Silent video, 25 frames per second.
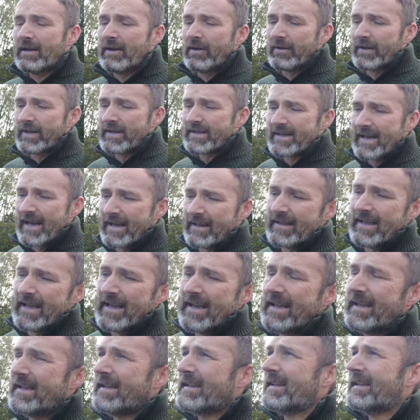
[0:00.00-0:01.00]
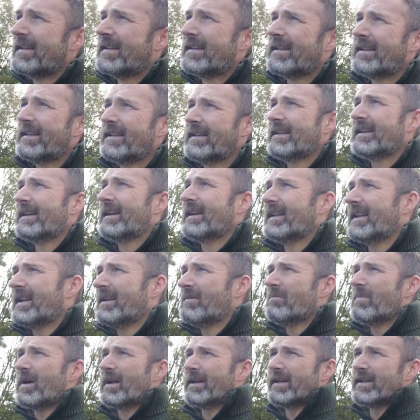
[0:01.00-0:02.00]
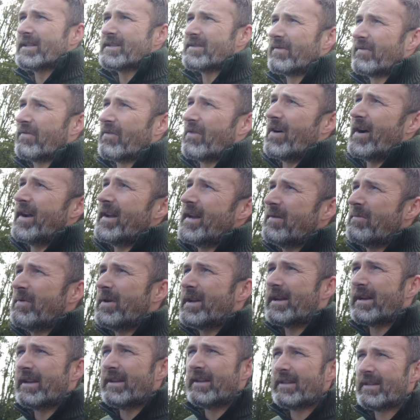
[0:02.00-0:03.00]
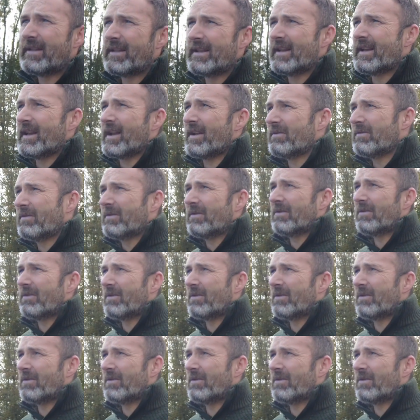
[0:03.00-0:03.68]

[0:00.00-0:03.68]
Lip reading: on a Sunday, and then Monday to Friday we can, you know,